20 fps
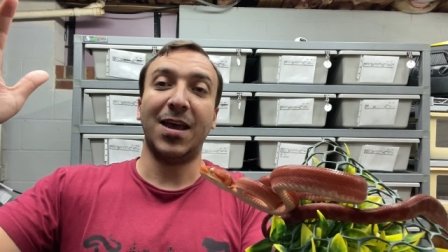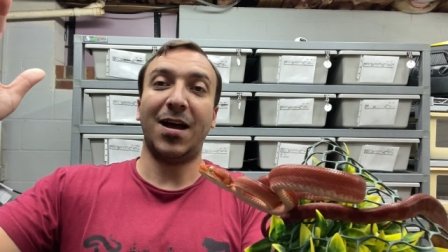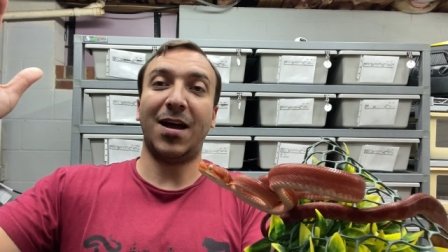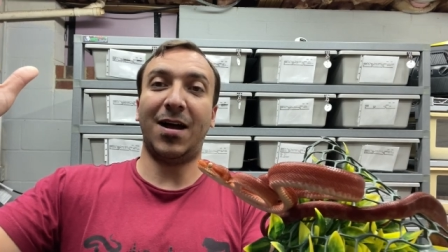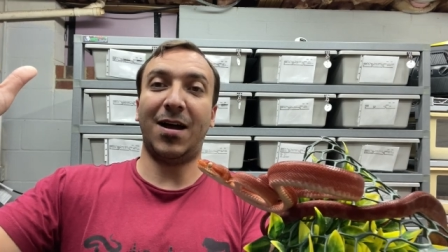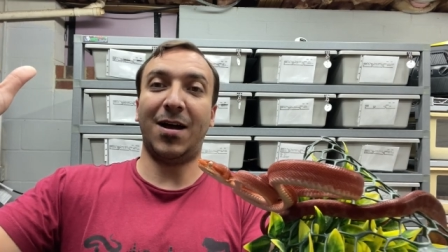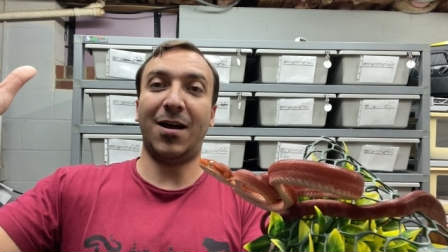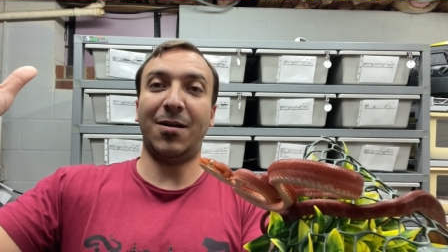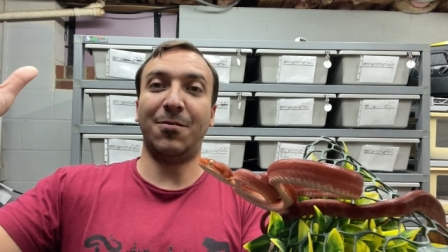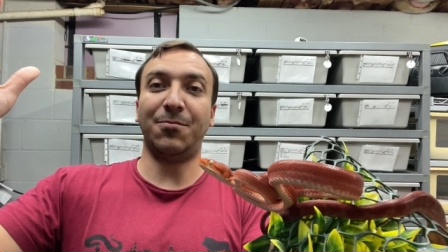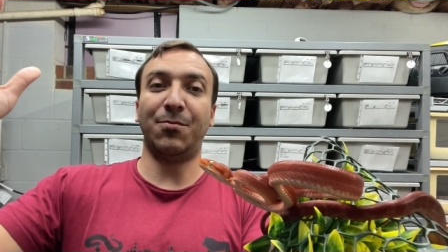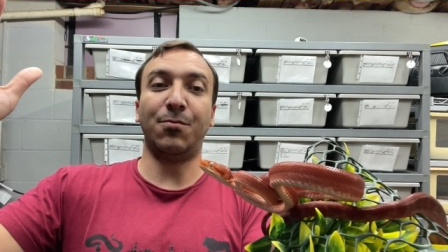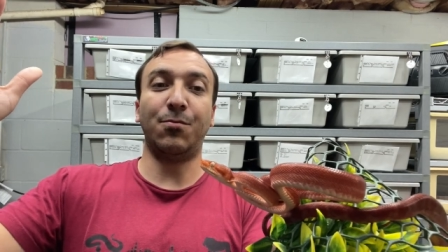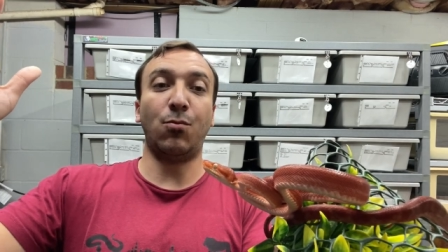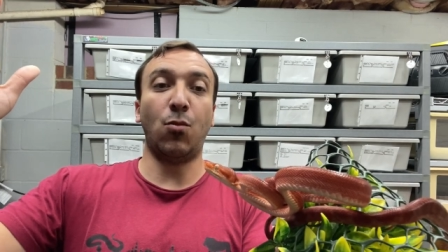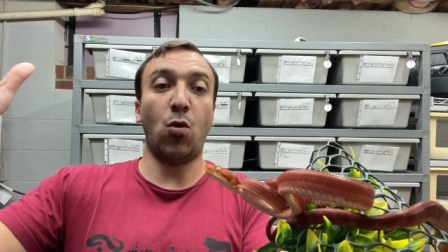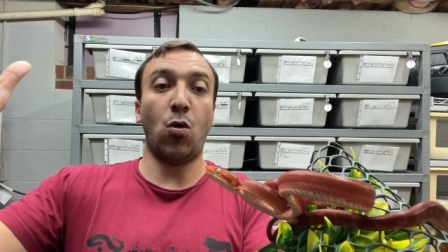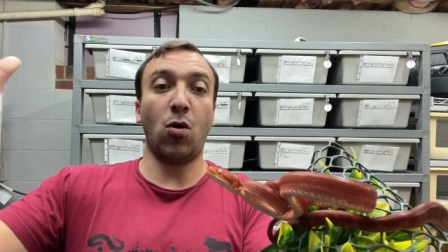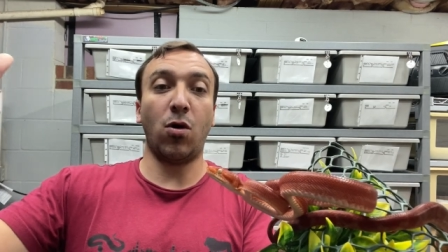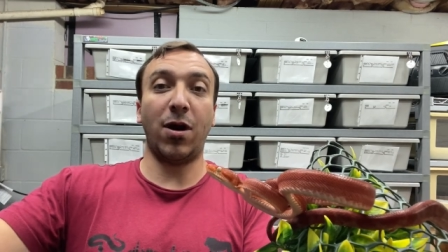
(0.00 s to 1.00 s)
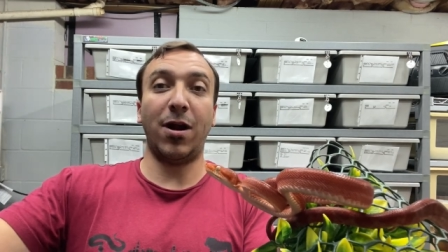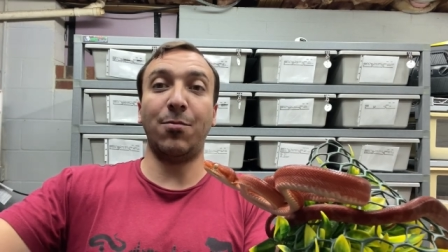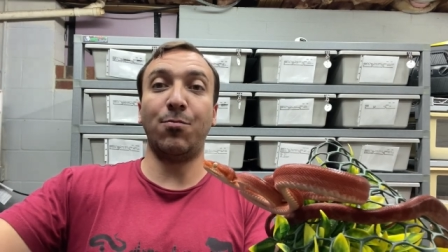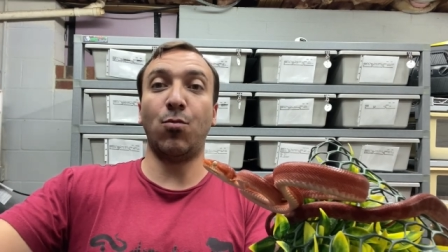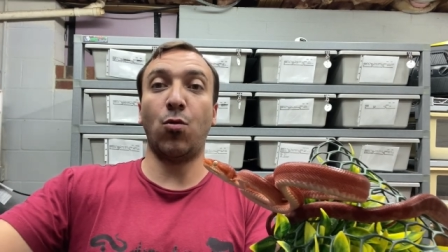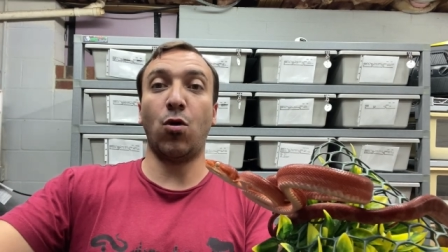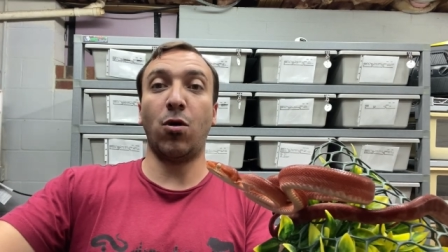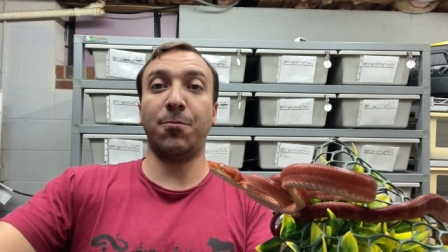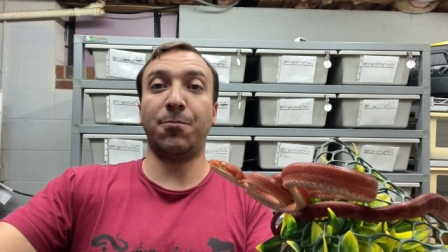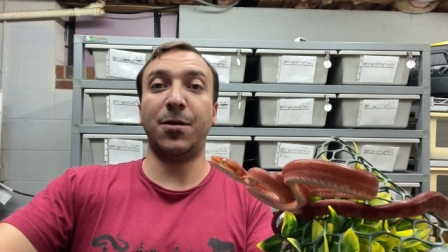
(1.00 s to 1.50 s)
Um, more and
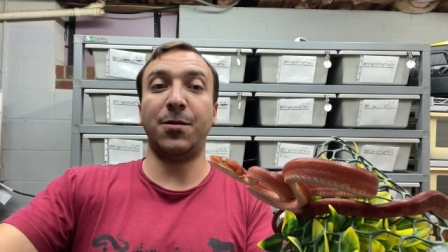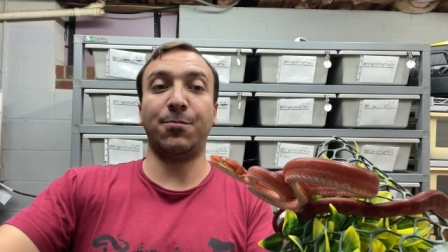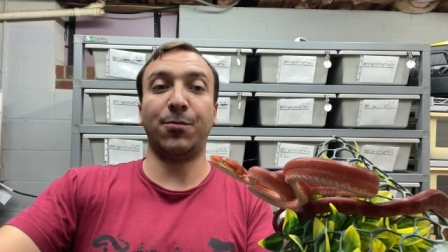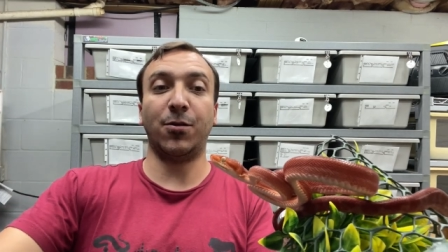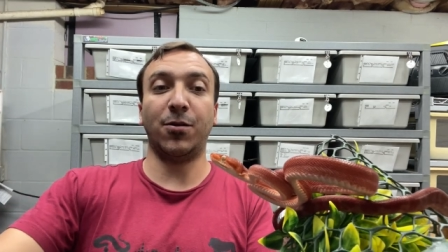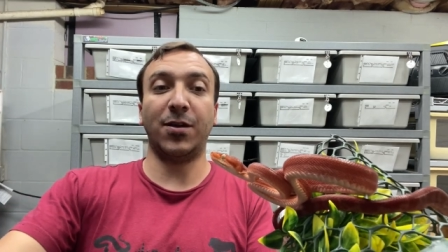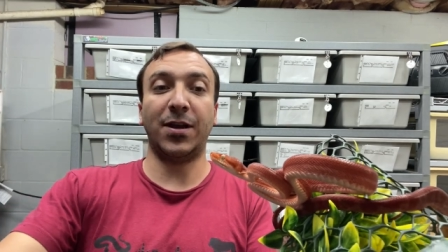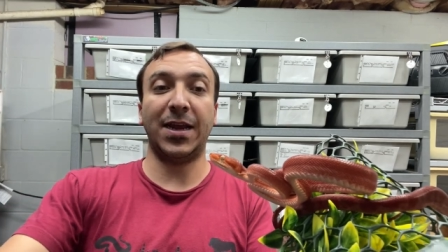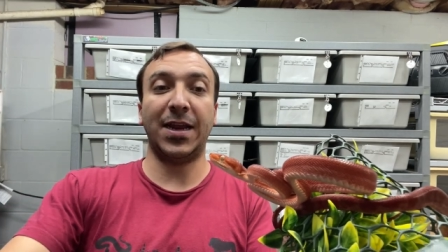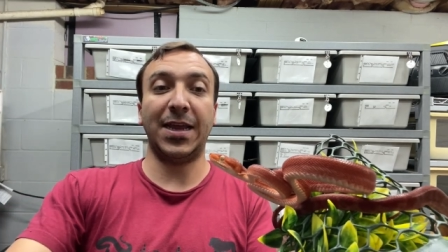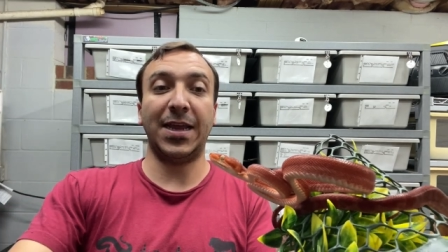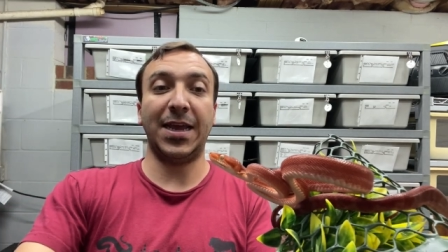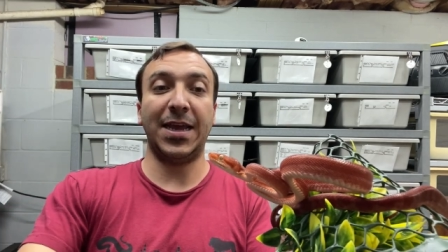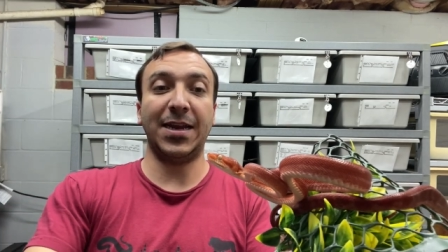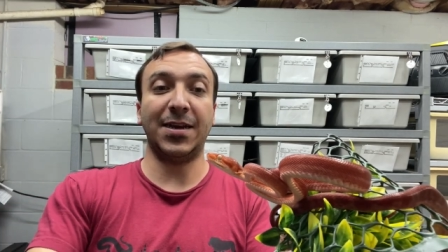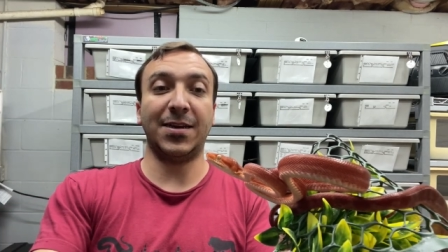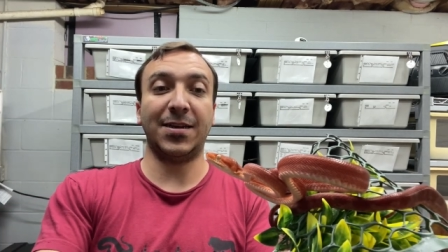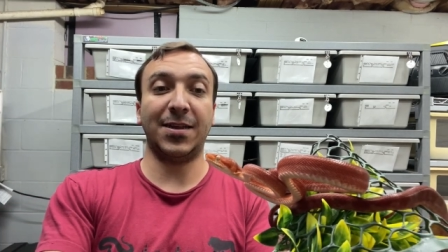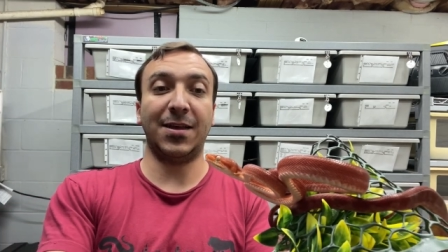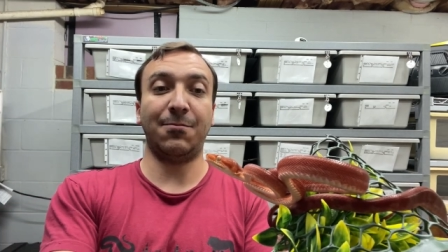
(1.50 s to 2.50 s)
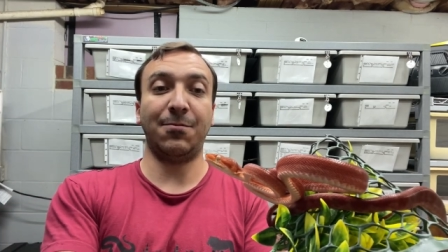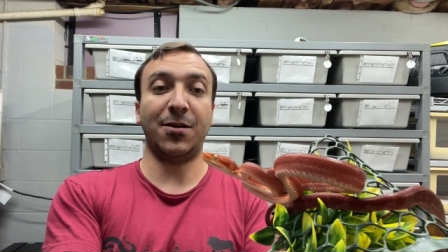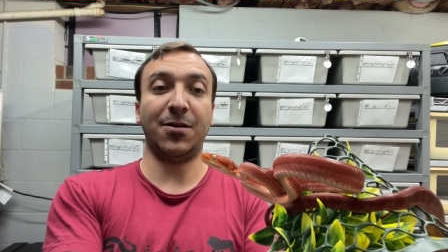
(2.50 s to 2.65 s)
more people are getting into them.